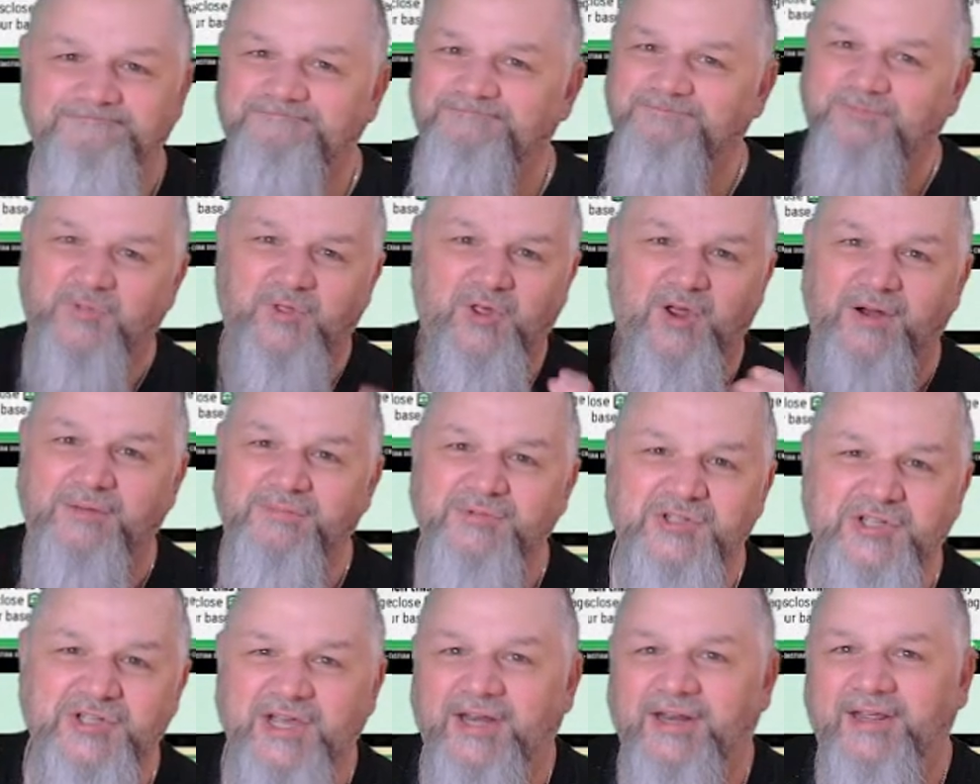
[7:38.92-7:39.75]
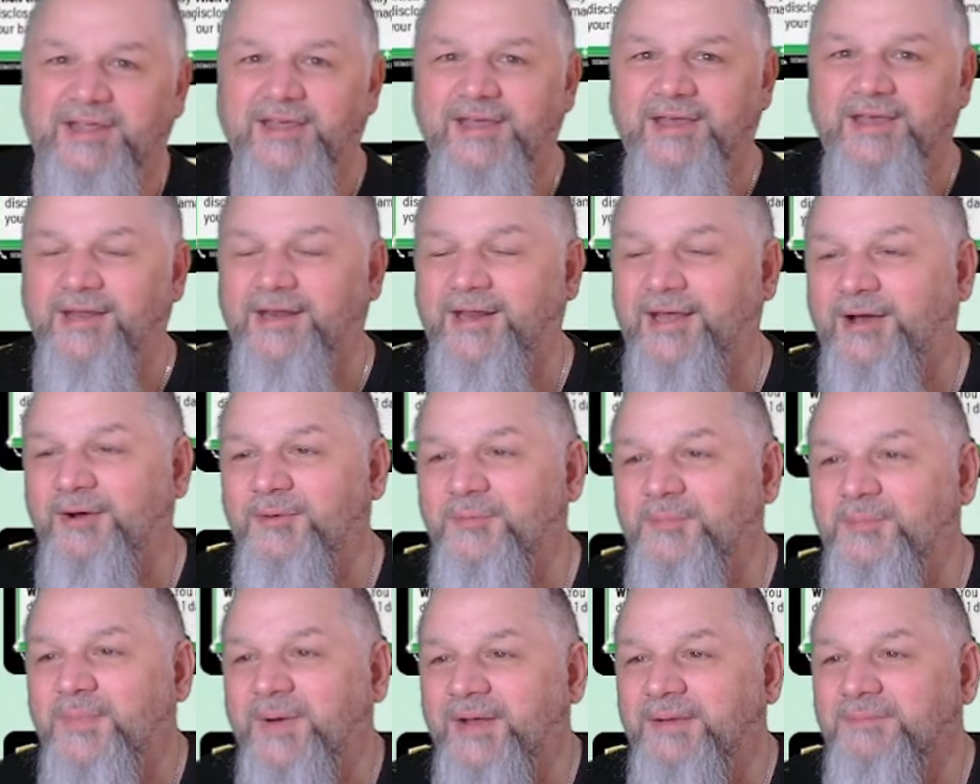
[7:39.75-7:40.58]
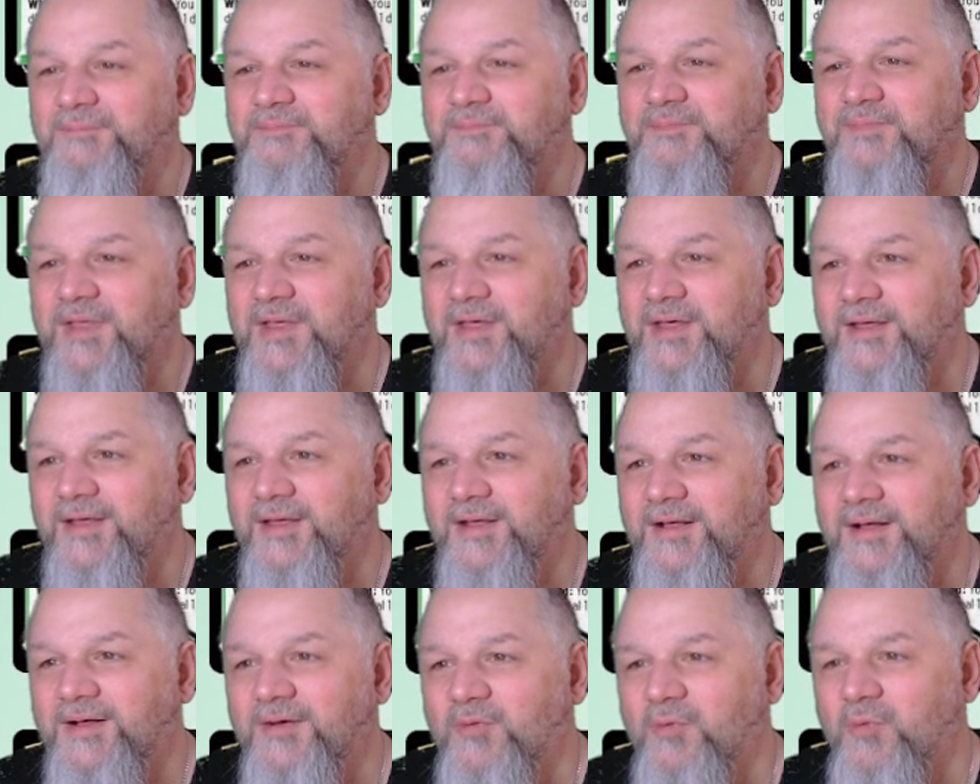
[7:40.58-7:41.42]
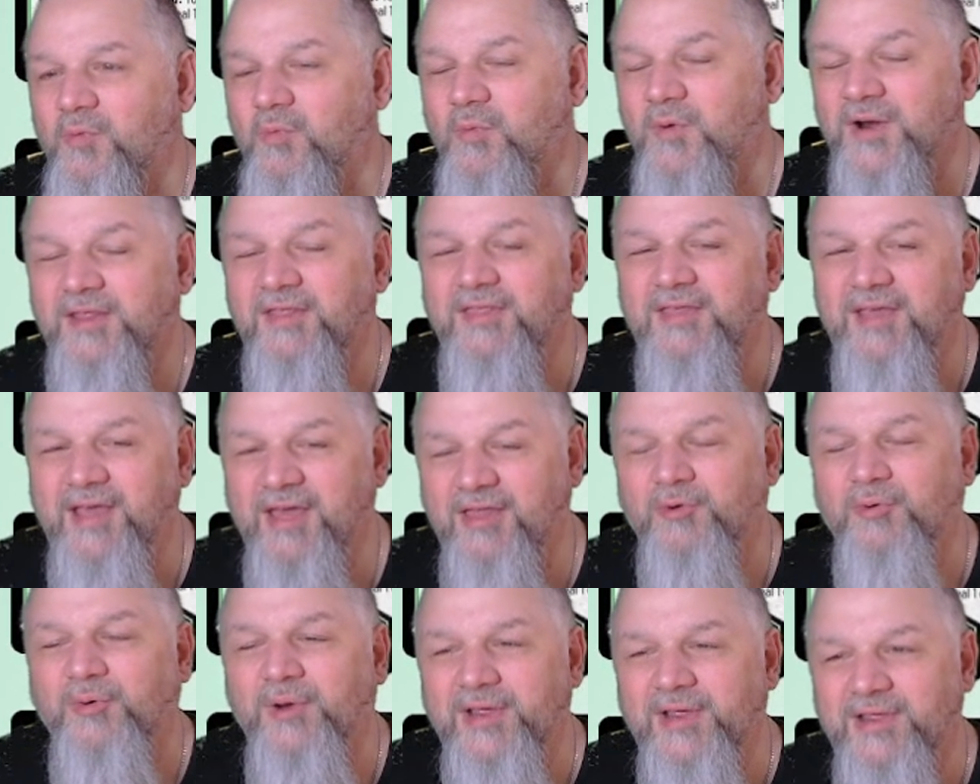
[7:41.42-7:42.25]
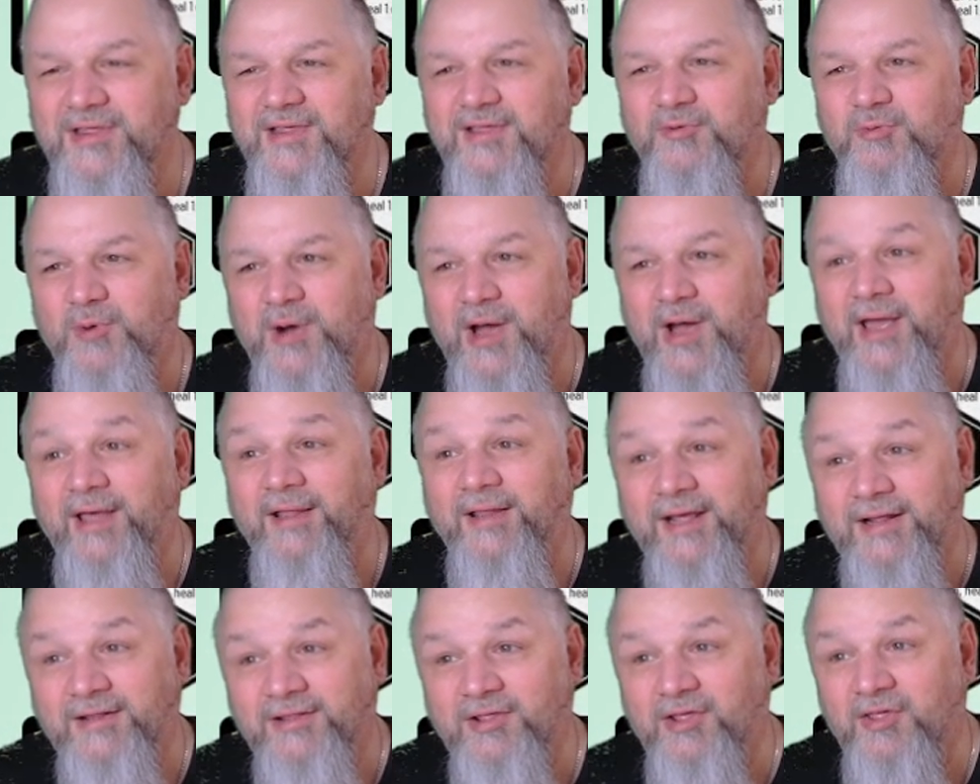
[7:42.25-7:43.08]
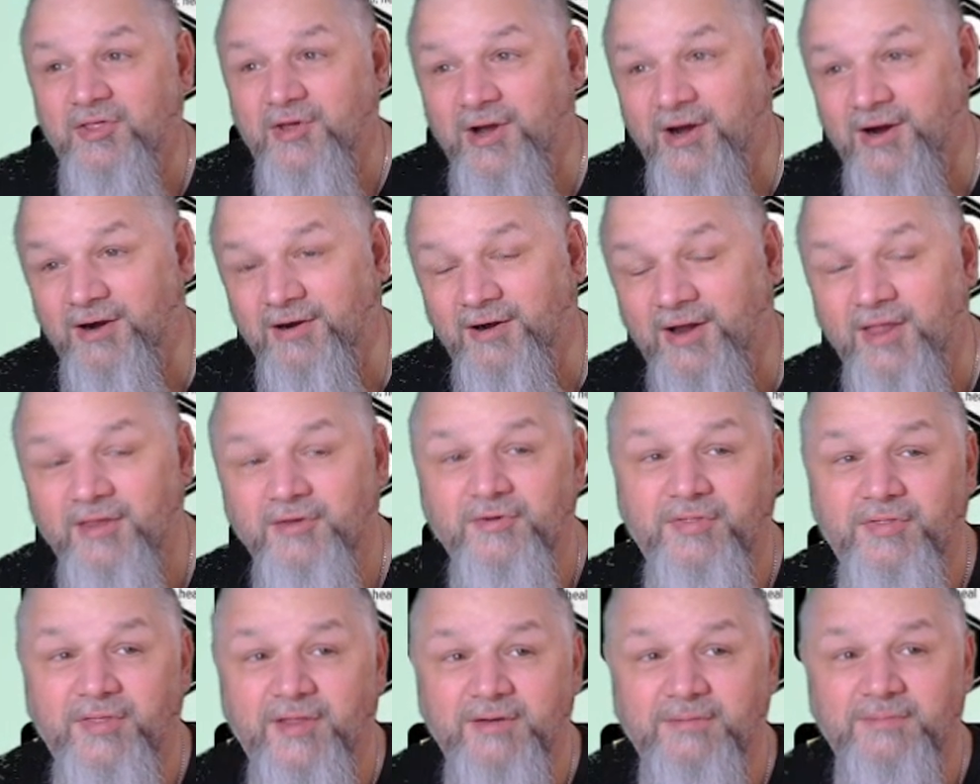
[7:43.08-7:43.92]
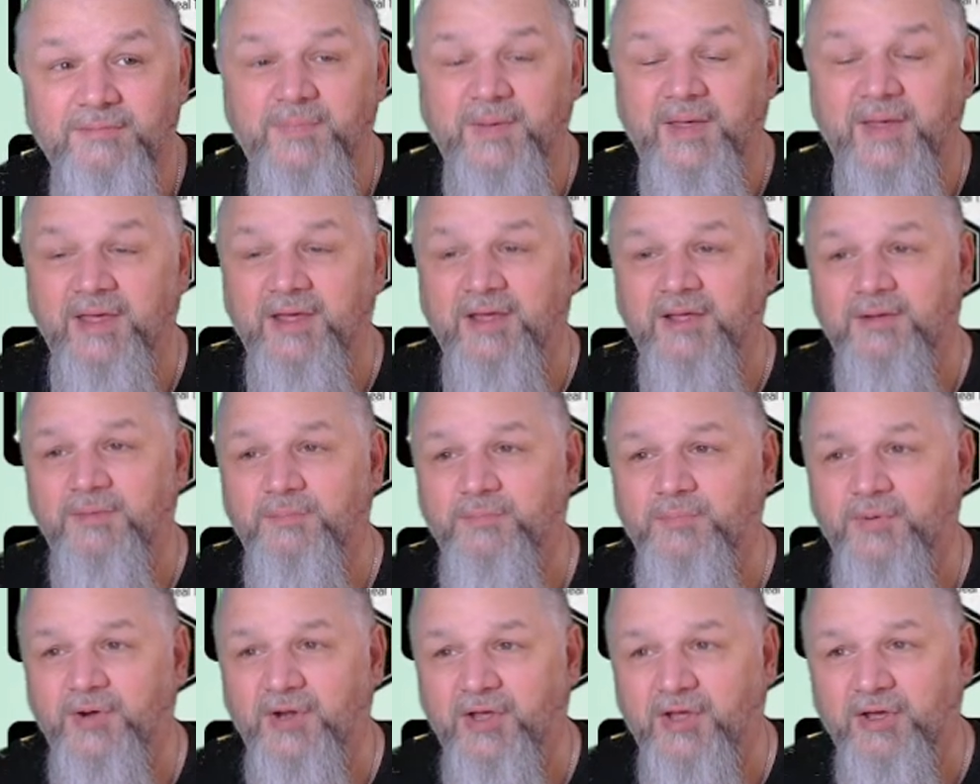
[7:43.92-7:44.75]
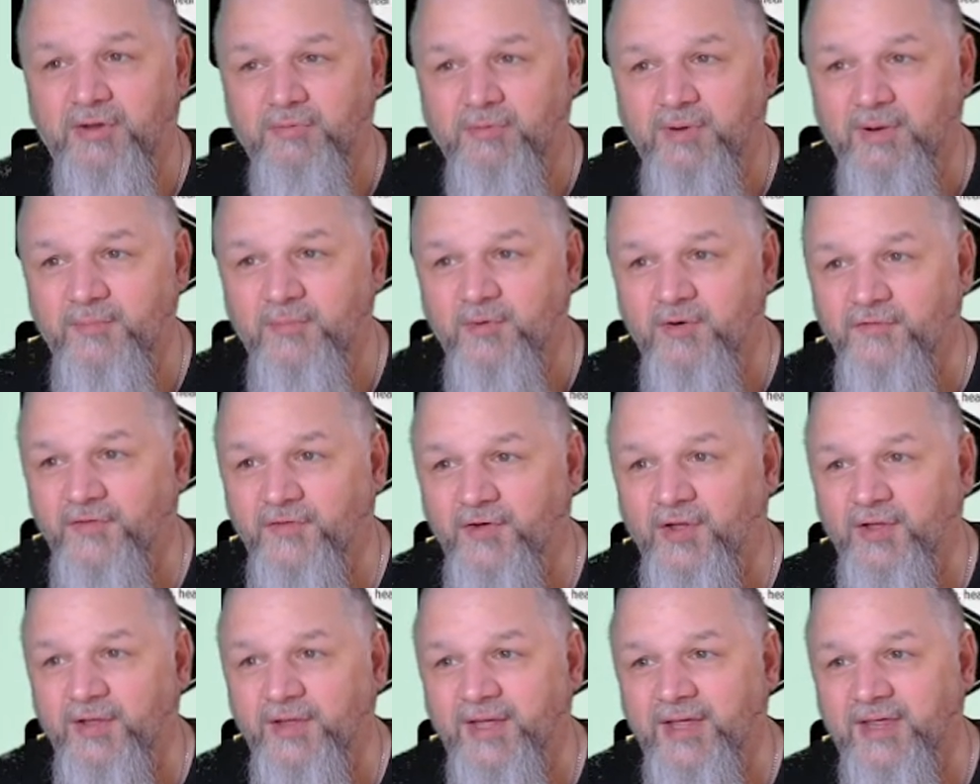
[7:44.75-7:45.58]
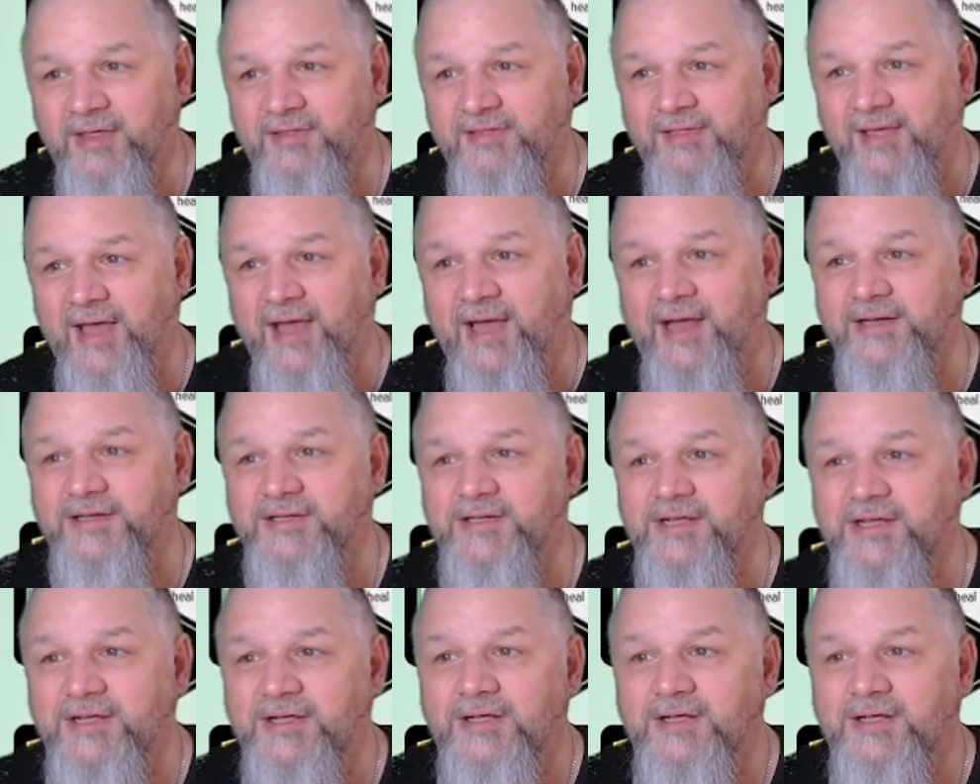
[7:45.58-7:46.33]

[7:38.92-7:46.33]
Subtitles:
Sorry, I'm just kind of geeking out. But one of the other reasons why I like this card, other than being pretty good removal, is that